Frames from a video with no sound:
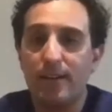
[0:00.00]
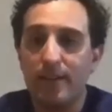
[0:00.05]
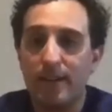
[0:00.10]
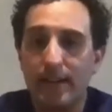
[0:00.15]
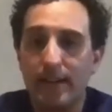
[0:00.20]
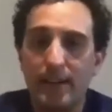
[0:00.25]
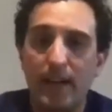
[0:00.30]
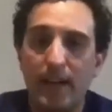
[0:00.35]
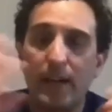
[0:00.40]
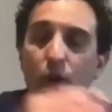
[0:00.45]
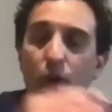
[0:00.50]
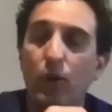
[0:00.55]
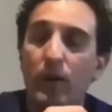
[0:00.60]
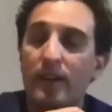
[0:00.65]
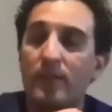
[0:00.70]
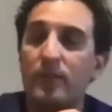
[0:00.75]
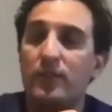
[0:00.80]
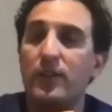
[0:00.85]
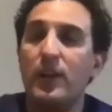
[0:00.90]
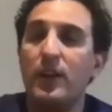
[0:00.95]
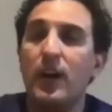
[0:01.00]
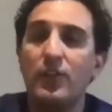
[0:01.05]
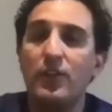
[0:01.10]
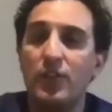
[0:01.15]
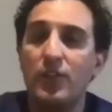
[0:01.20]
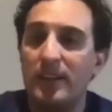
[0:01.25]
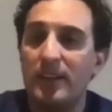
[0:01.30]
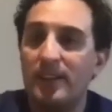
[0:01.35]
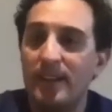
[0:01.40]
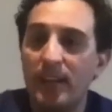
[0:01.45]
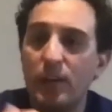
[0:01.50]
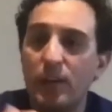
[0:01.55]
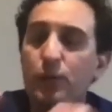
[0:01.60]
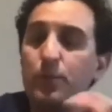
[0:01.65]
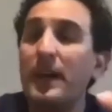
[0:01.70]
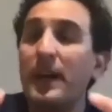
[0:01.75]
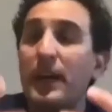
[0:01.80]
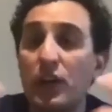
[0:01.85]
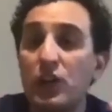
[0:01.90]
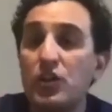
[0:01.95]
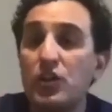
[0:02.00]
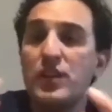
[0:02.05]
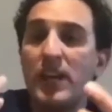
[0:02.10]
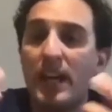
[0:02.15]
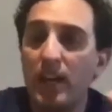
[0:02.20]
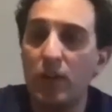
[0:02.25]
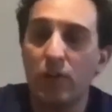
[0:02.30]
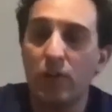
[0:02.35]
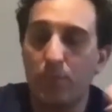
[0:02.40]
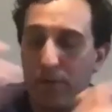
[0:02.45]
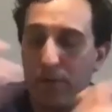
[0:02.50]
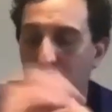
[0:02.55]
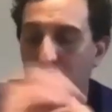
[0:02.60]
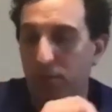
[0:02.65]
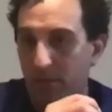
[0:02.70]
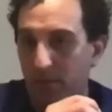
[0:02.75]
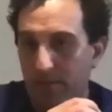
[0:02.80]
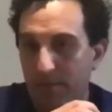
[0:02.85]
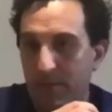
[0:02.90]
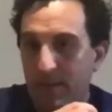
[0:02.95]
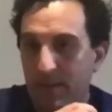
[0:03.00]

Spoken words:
aortic stenosis, it would be a congenital problem,